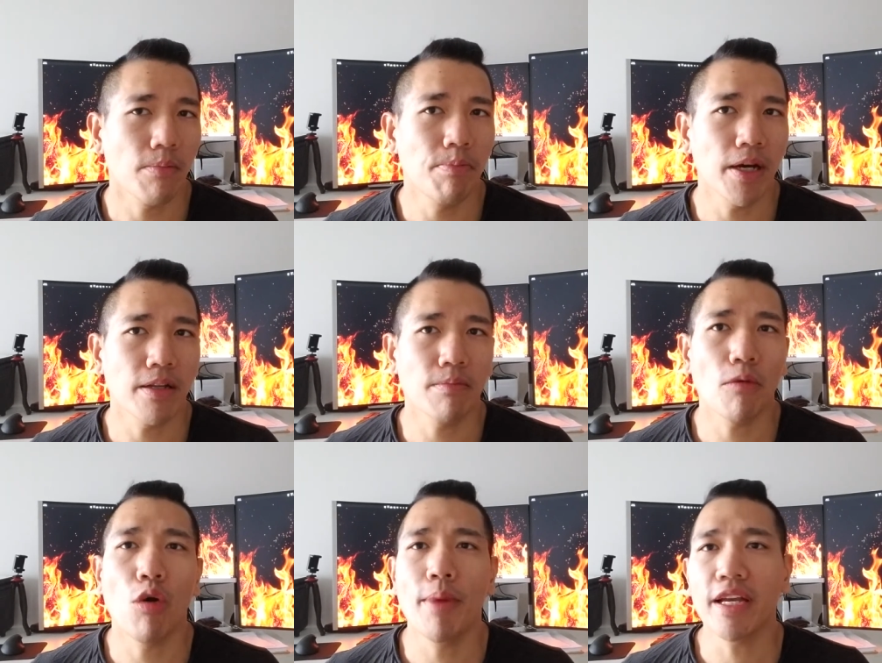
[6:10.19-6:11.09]
but
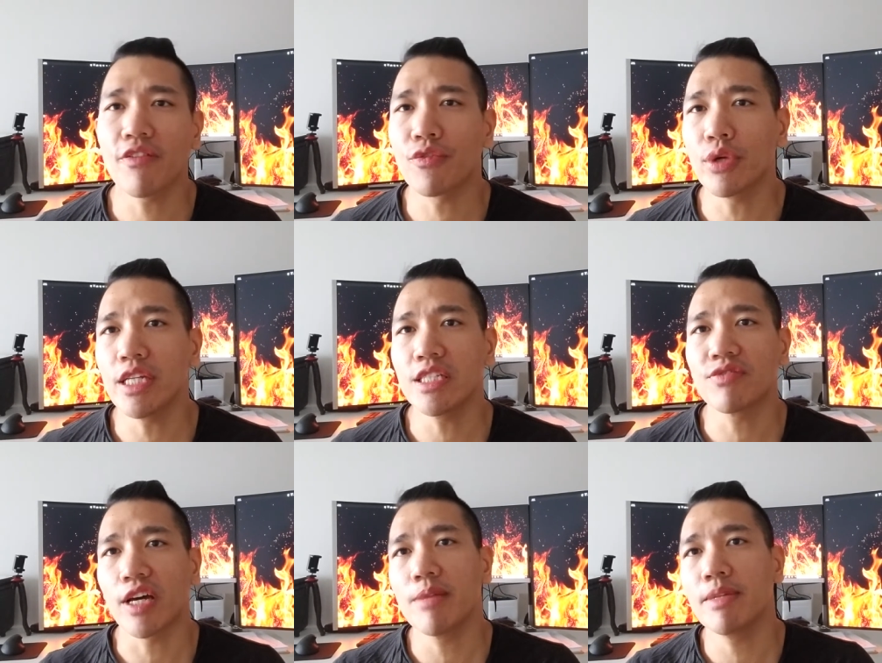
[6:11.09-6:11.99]
omega 3s,
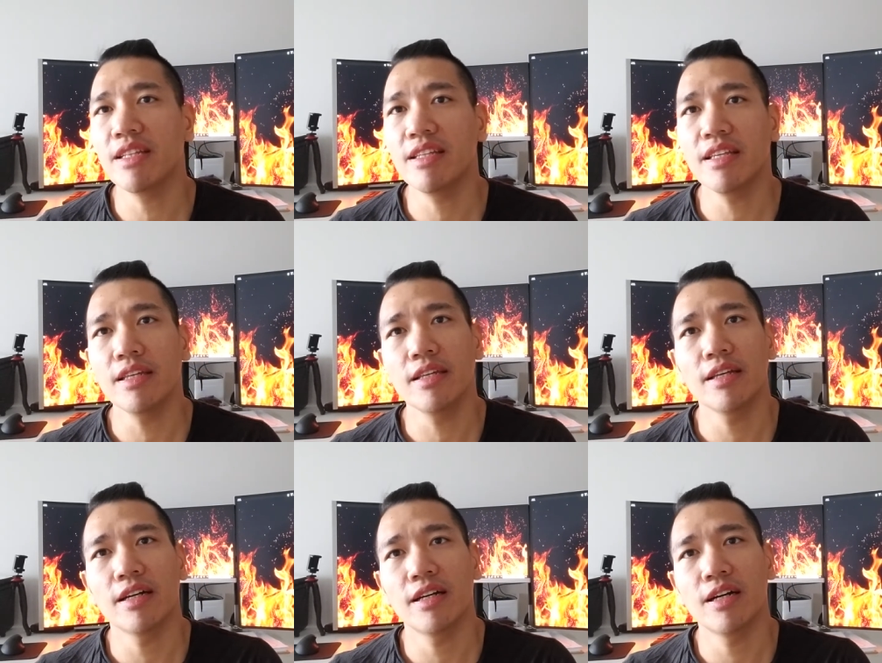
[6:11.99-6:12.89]
vitamin
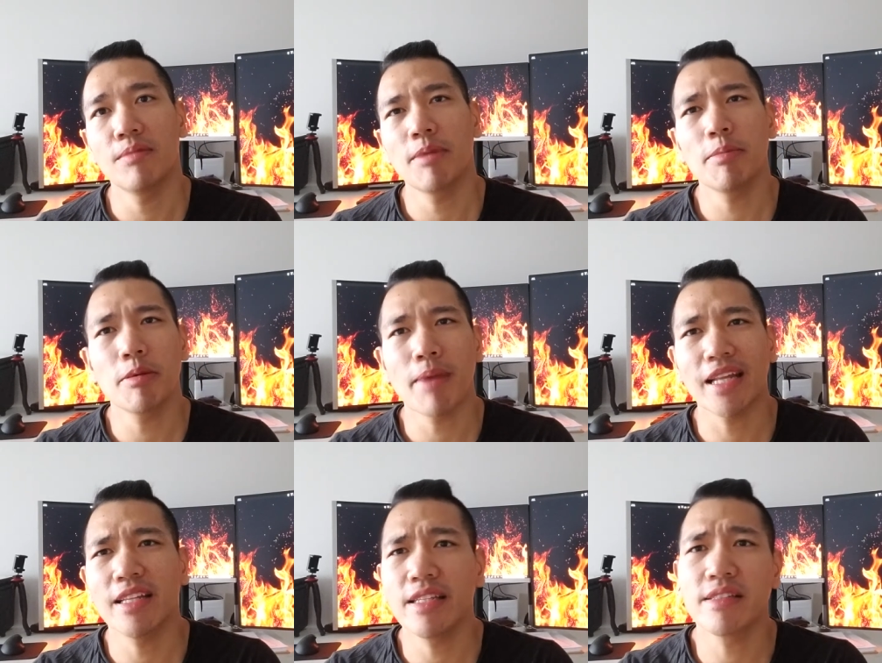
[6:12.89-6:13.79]
D, uh, maybe
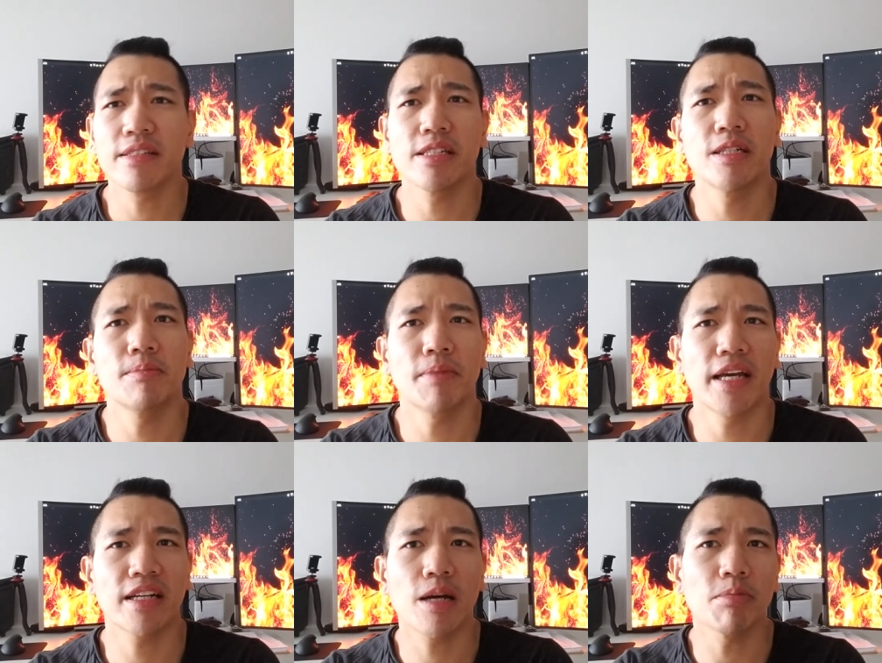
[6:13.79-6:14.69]
magnesium,
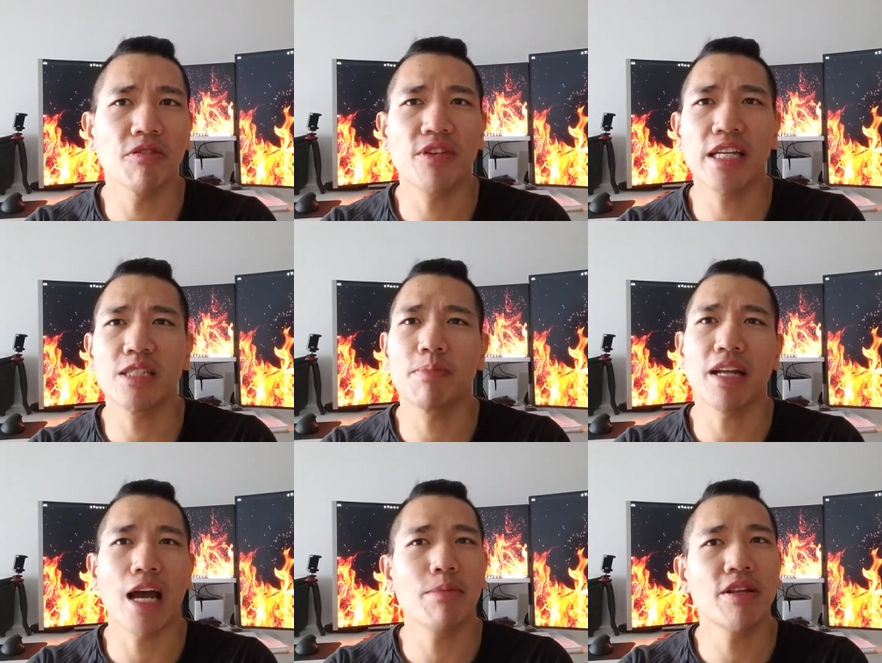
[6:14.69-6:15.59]
and a couple of things.
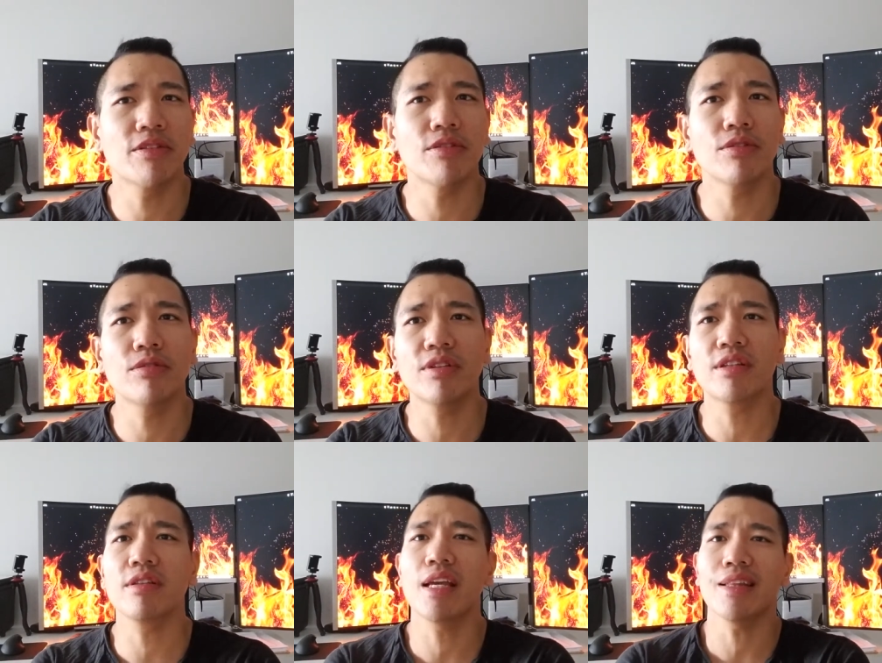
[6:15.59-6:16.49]
But I mean, to, to,
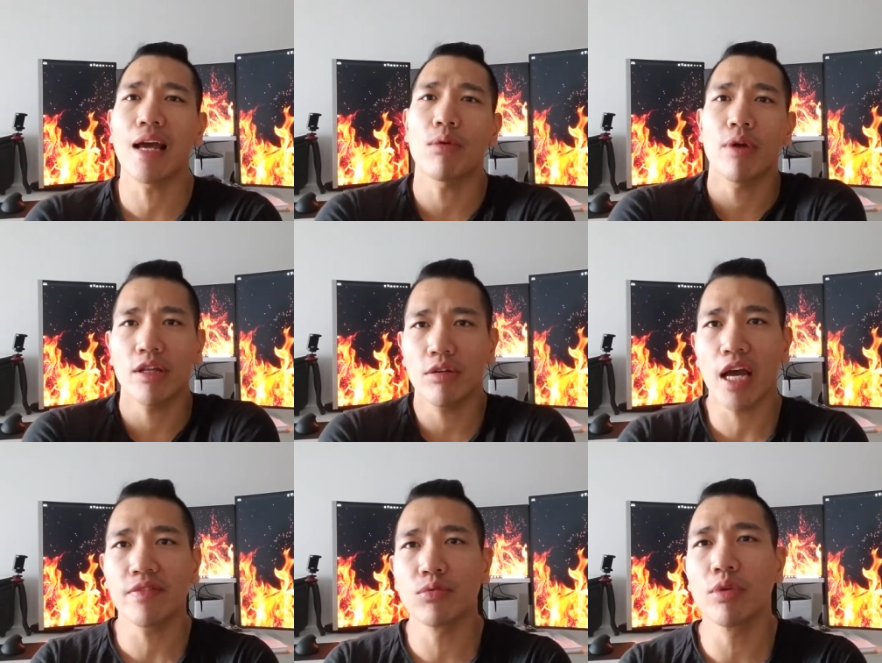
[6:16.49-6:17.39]
to get that right, you'd
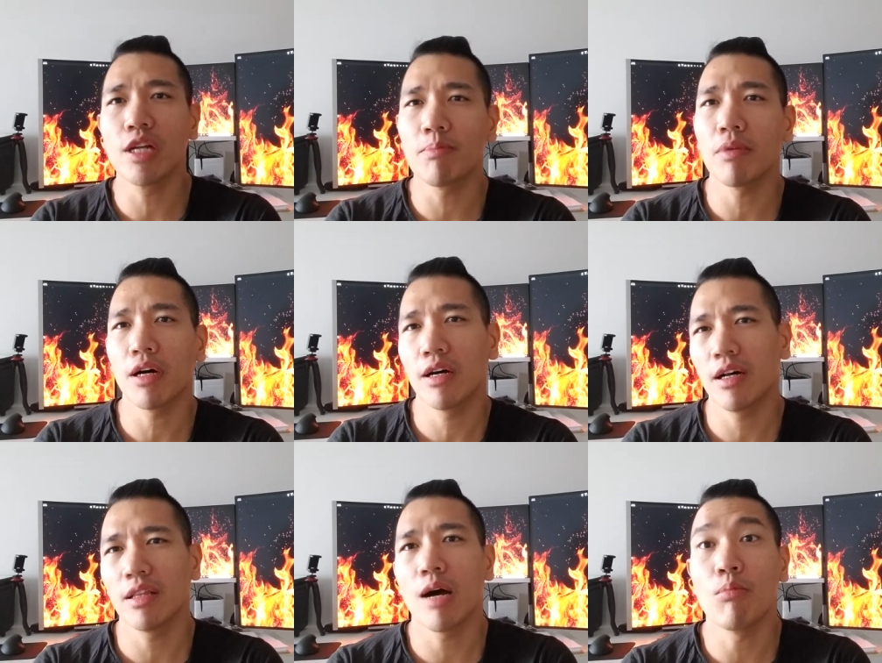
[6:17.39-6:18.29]
have to read up uh,
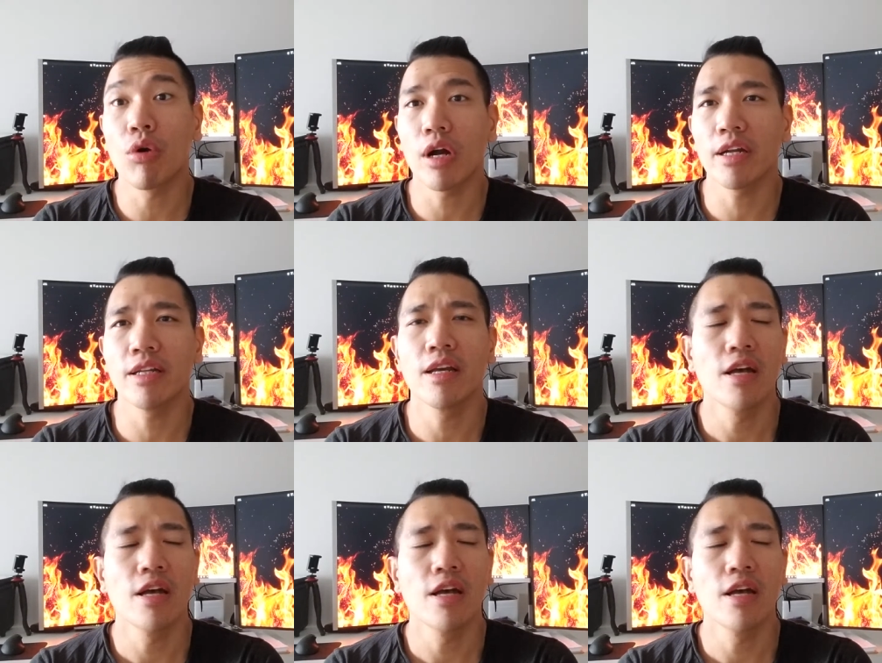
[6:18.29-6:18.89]
a lot more on it.